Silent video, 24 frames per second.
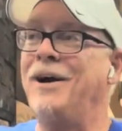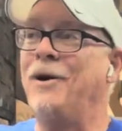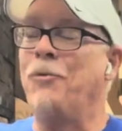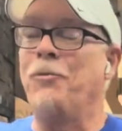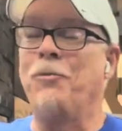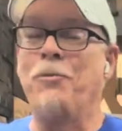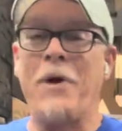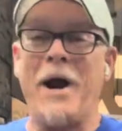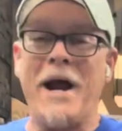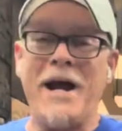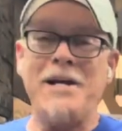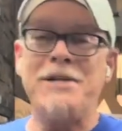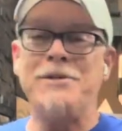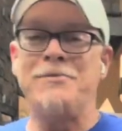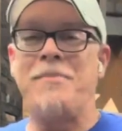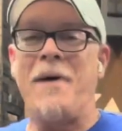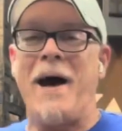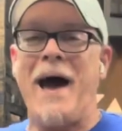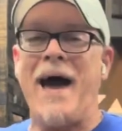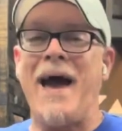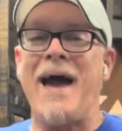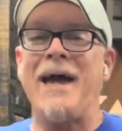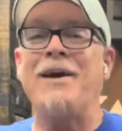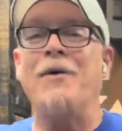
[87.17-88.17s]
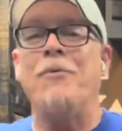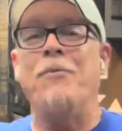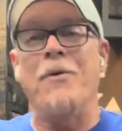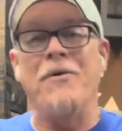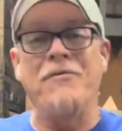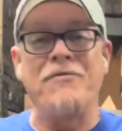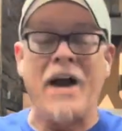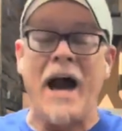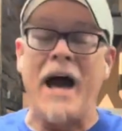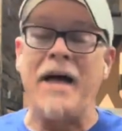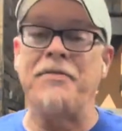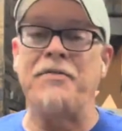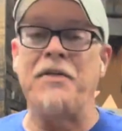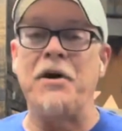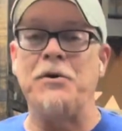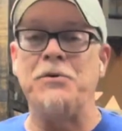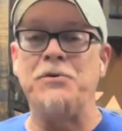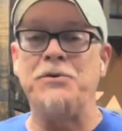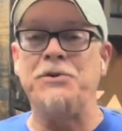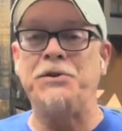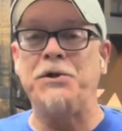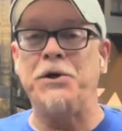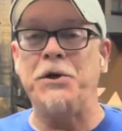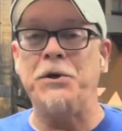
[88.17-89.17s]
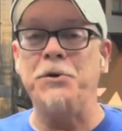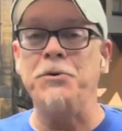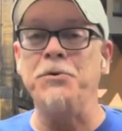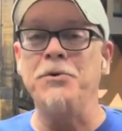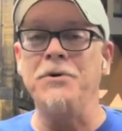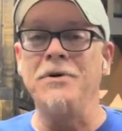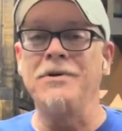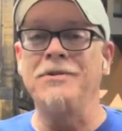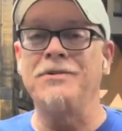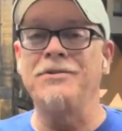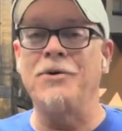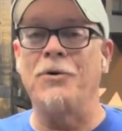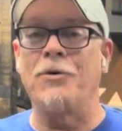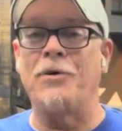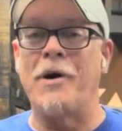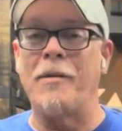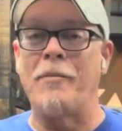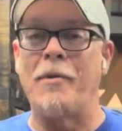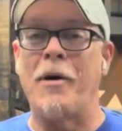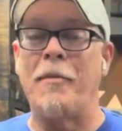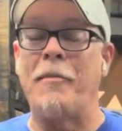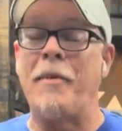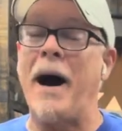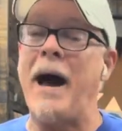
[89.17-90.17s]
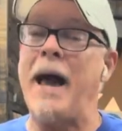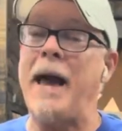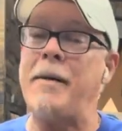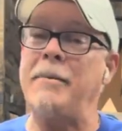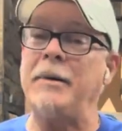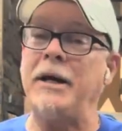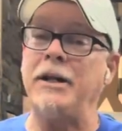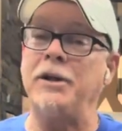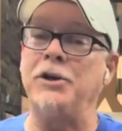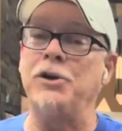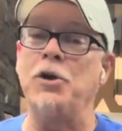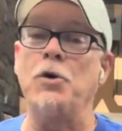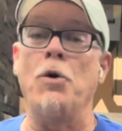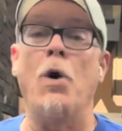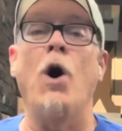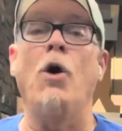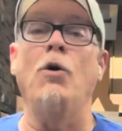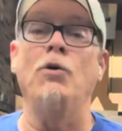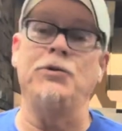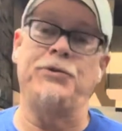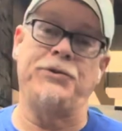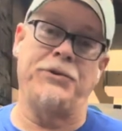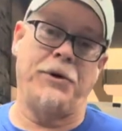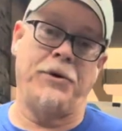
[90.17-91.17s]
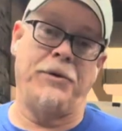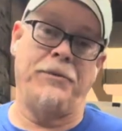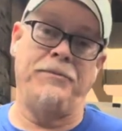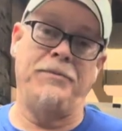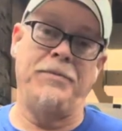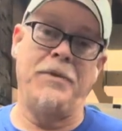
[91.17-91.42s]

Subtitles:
range bag, we've got those too. So come on by. How about a new holster?